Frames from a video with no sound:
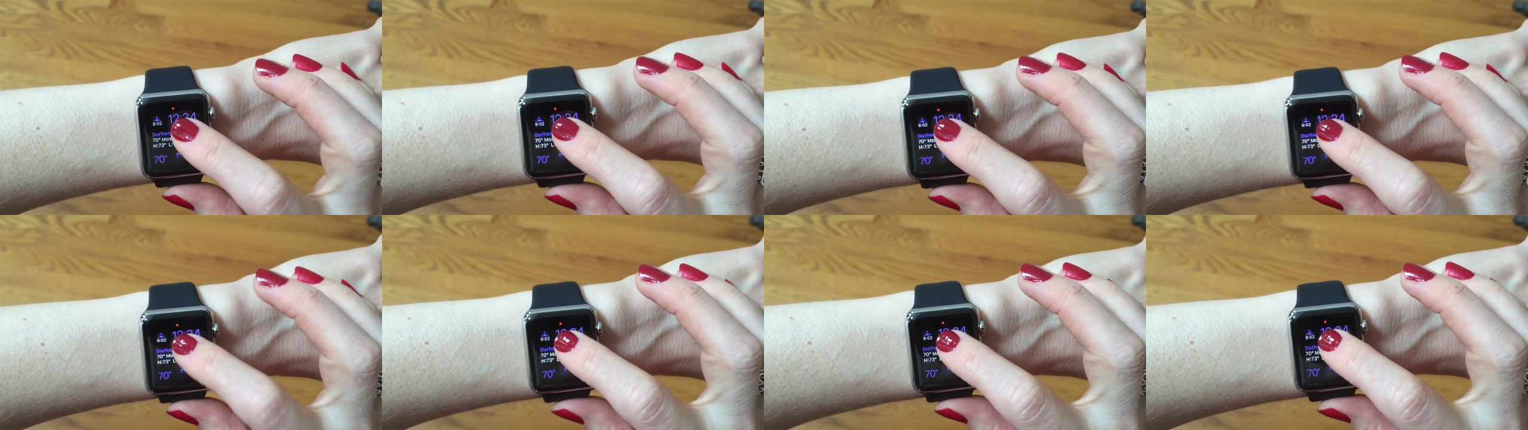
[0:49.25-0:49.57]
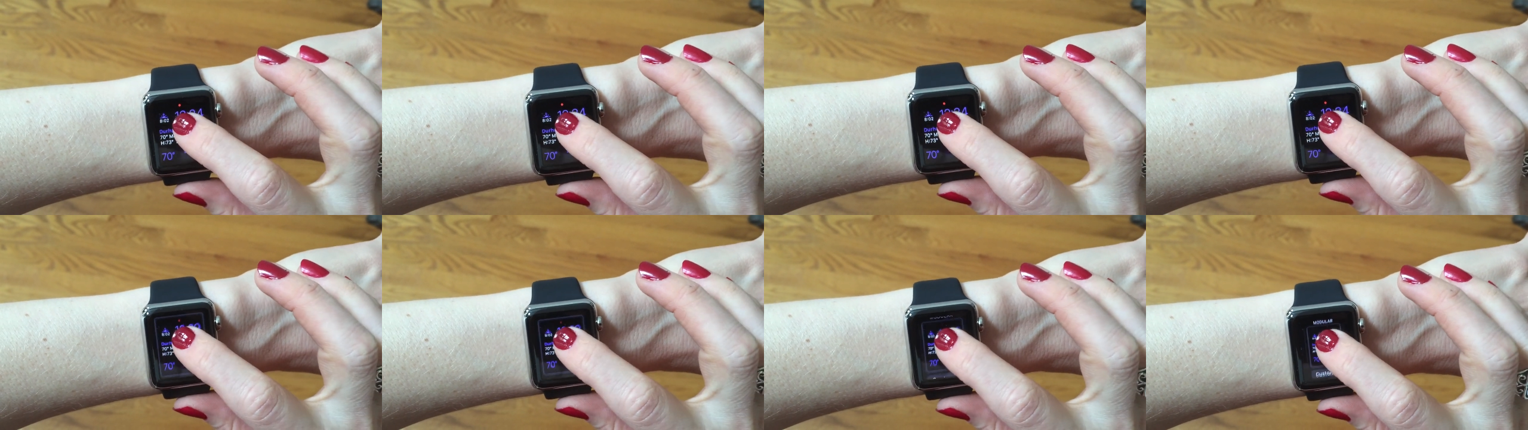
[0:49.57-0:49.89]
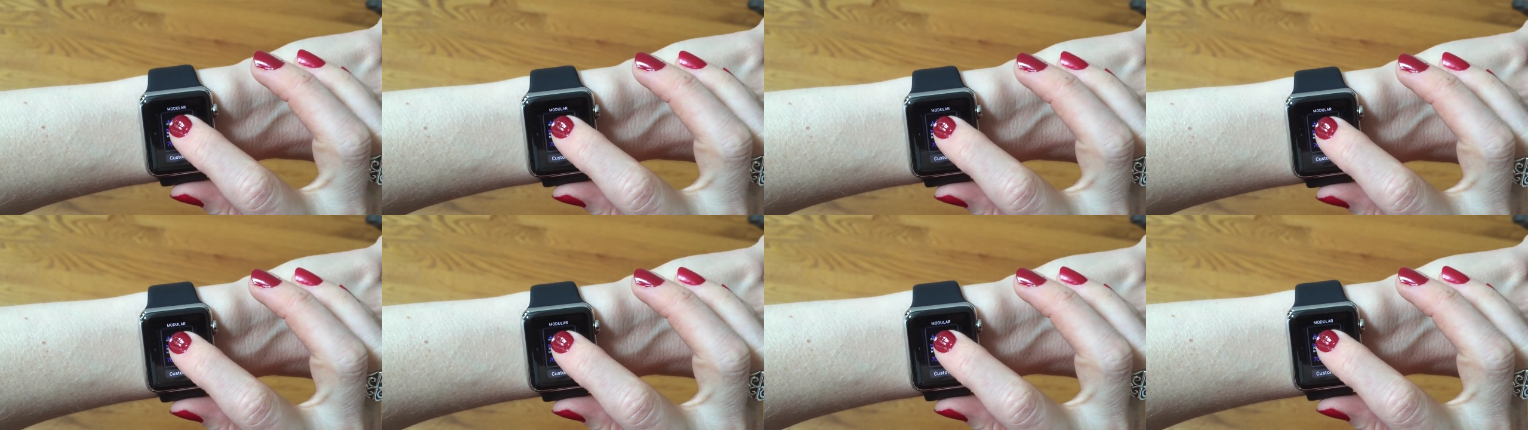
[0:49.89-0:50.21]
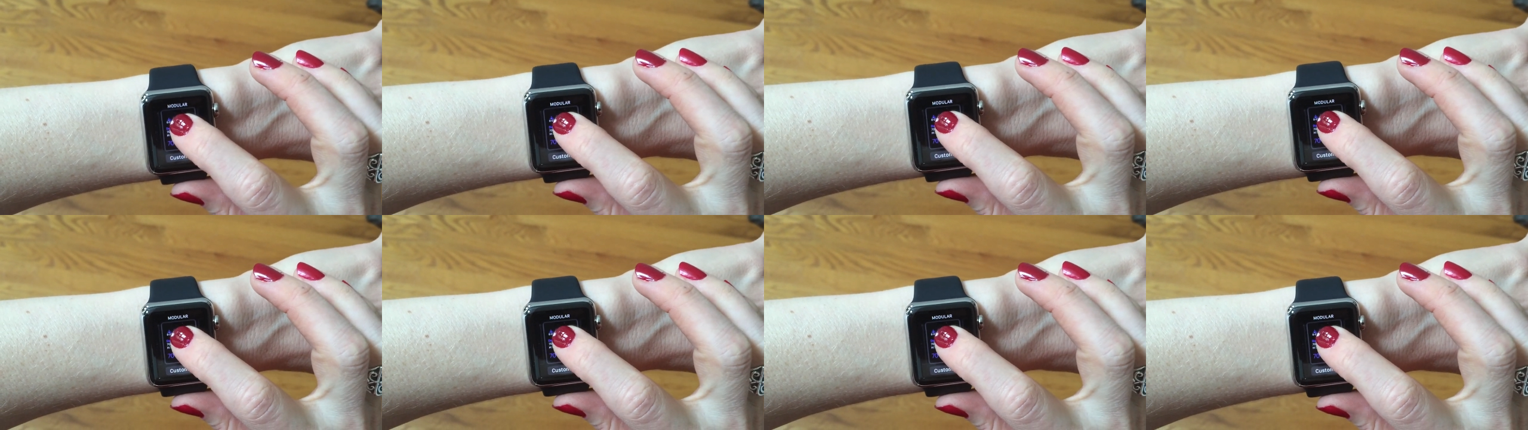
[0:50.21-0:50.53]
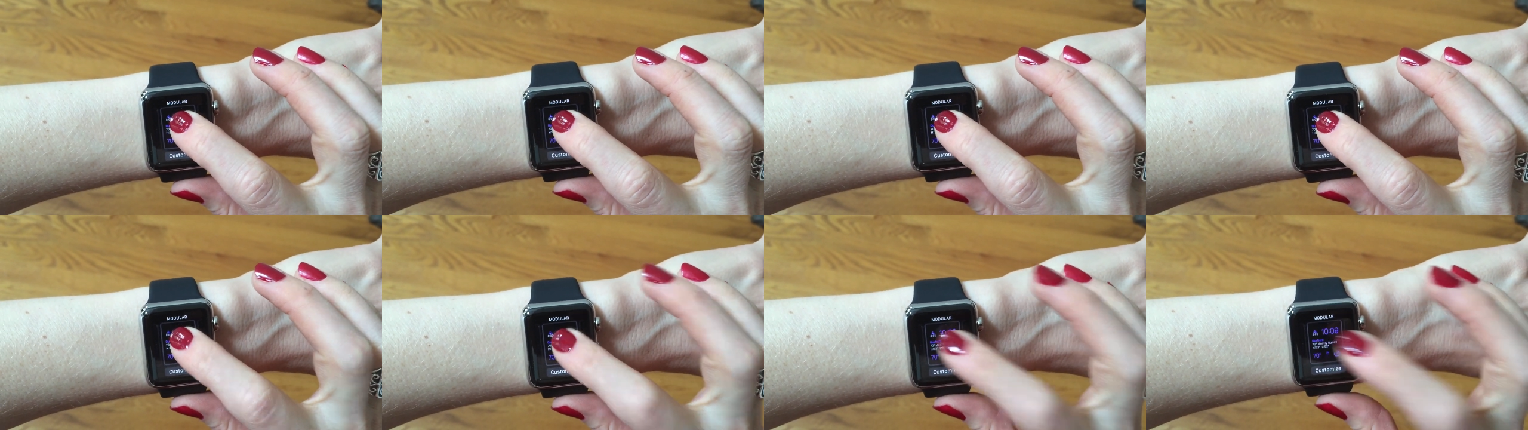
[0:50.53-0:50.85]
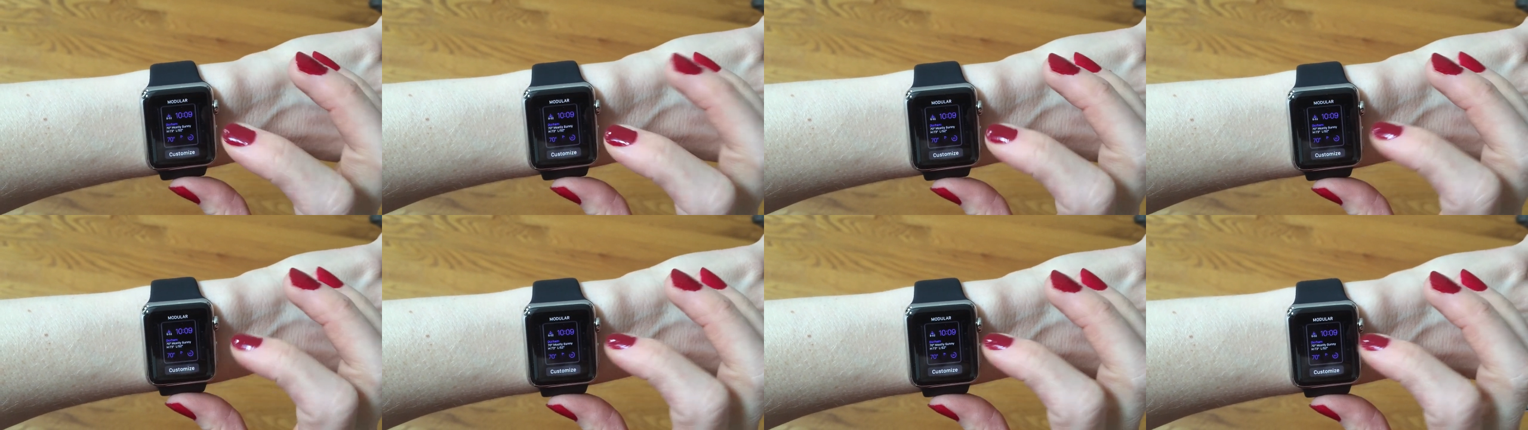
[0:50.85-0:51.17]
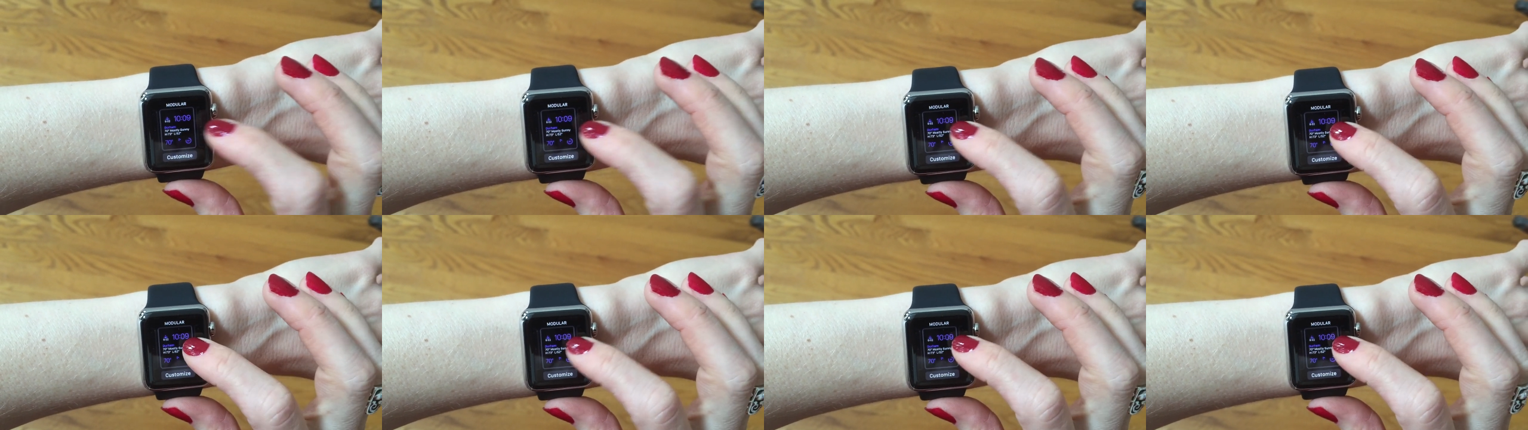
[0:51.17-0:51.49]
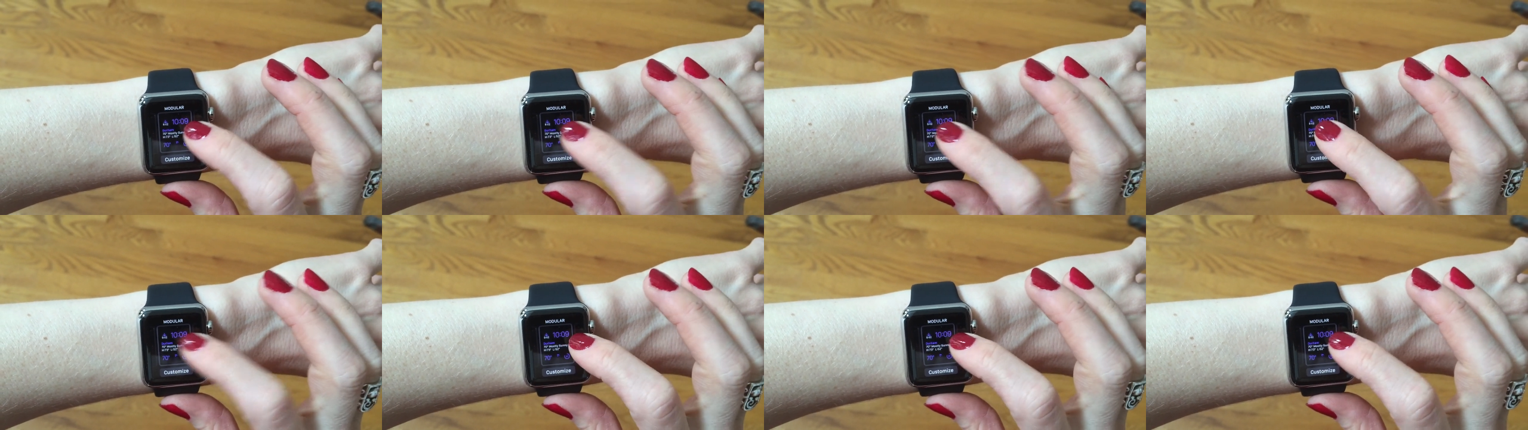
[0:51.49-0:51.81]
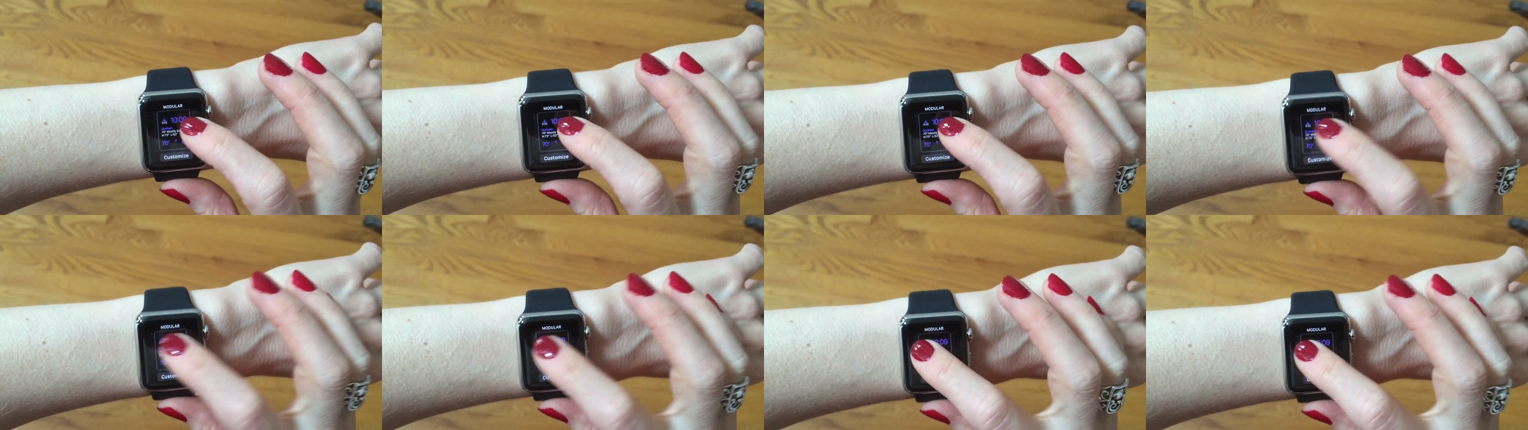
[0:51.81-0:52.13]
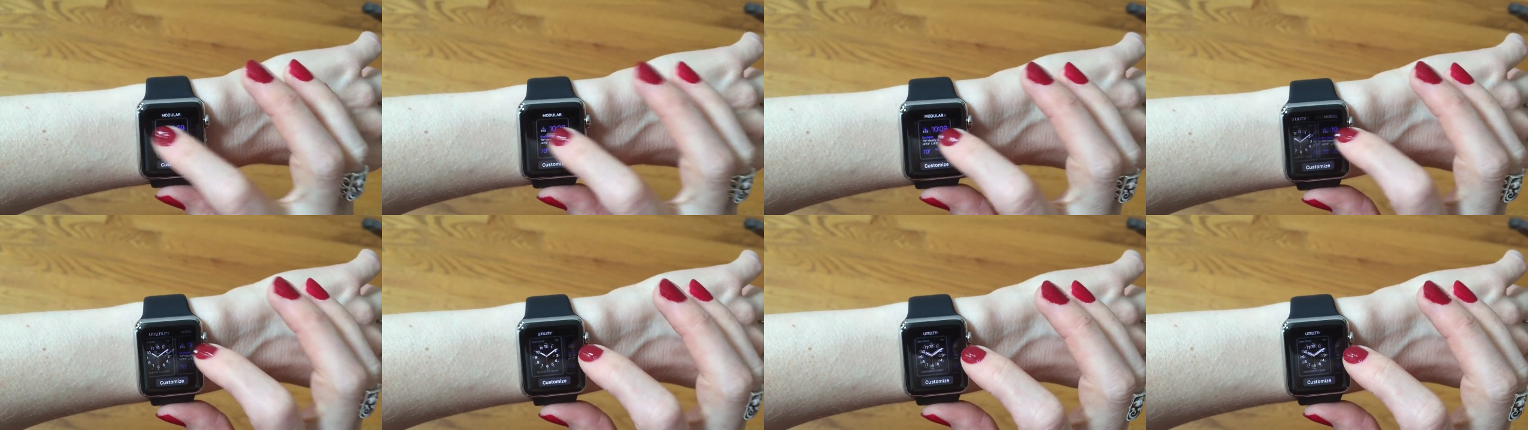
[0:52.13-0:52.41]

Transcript: [unreadable: no face in view]